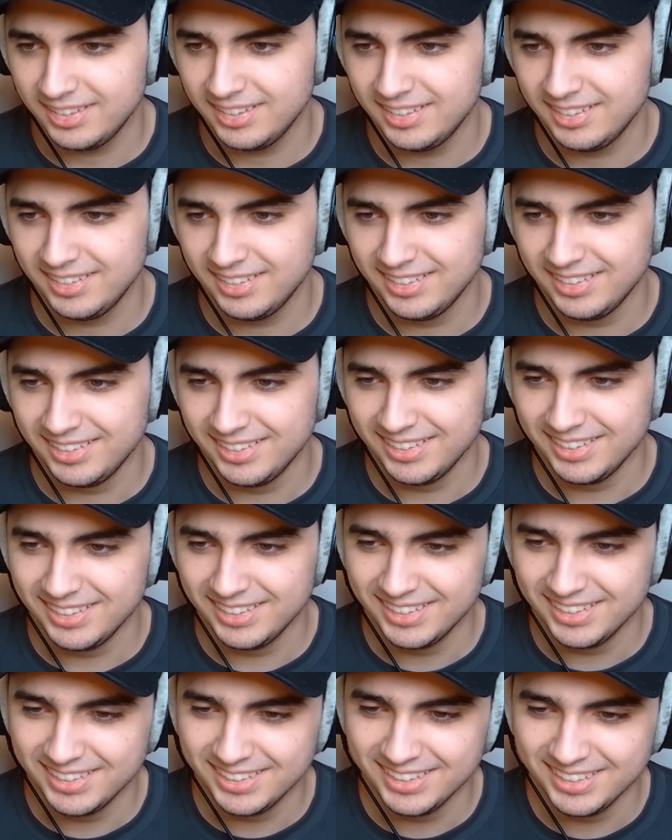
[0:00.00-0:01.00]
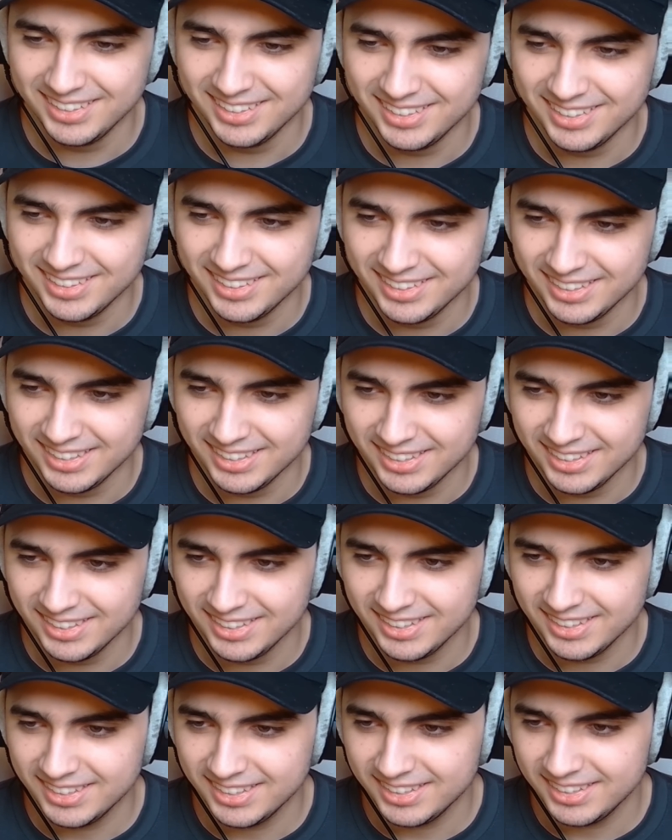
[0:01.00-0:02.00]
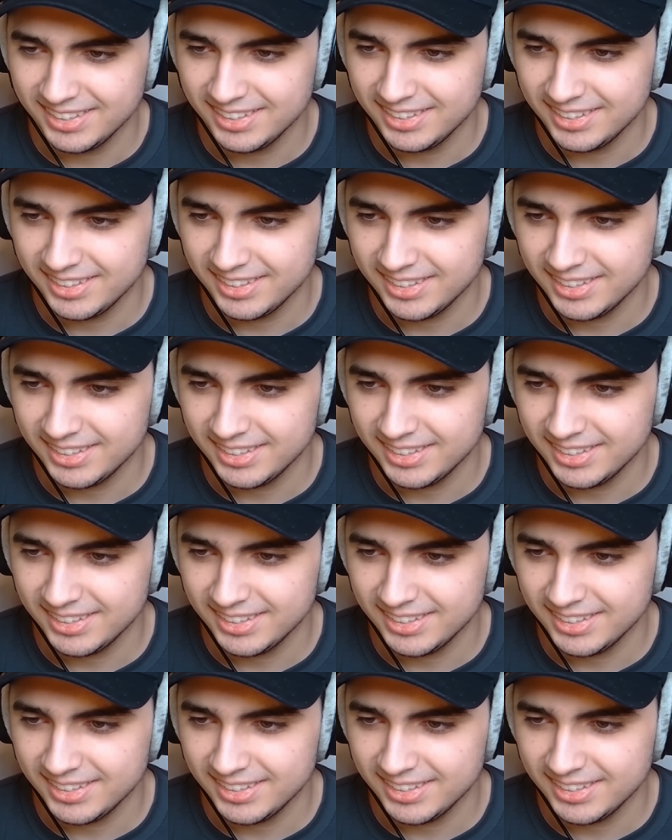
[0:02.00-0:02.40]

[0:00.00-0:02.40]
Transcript: [no speech]